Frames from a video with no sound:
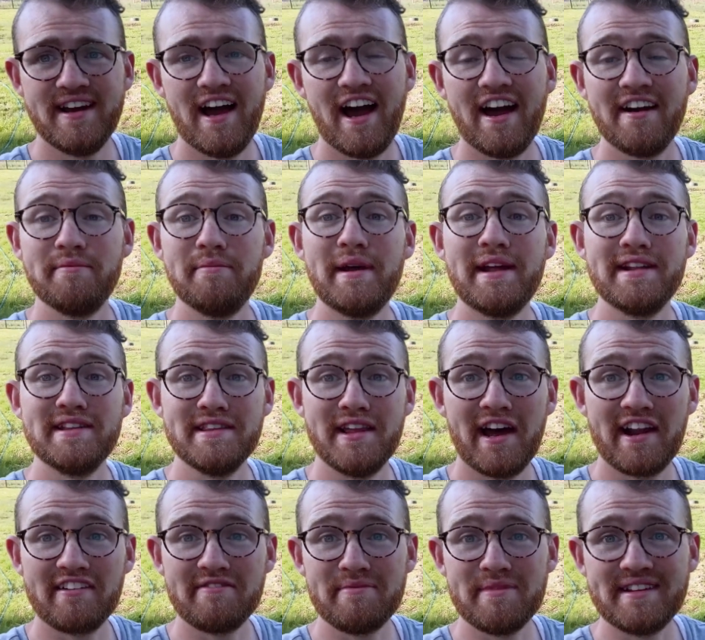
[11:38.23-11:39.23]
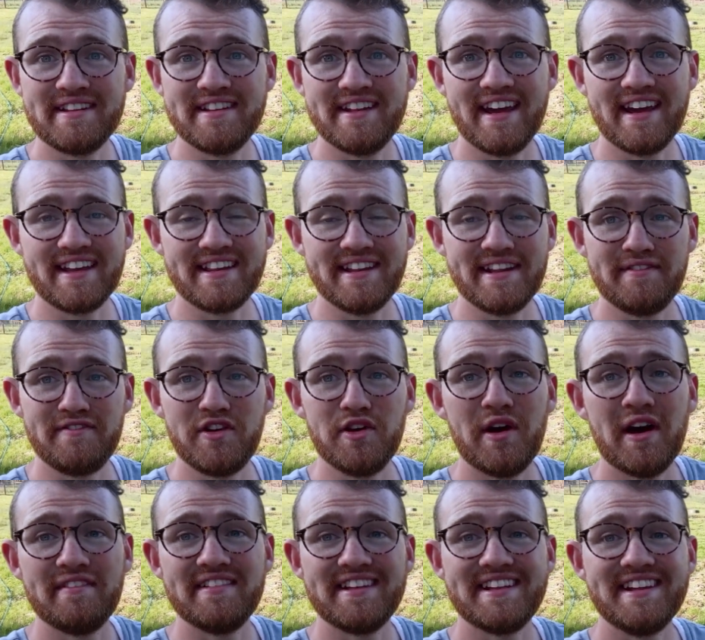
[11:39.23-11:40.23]
I've made a lot of mistakes. And if you
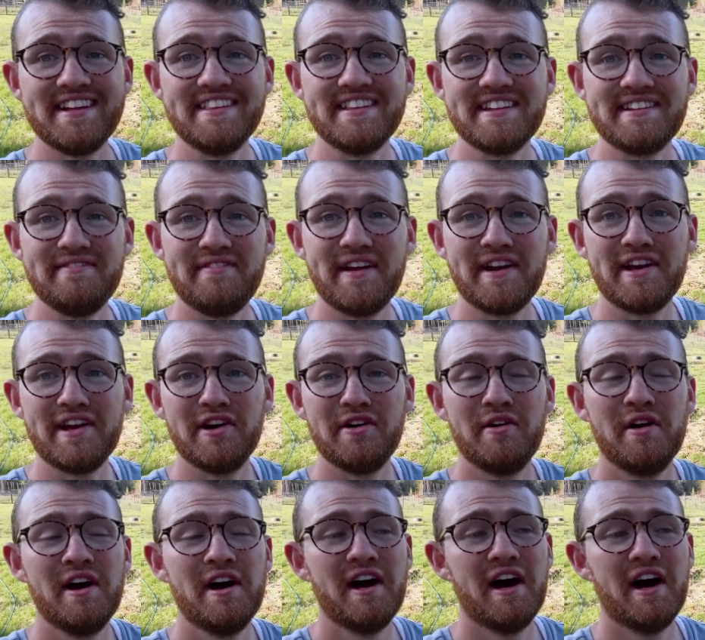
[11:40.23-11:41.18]
haven't seen this video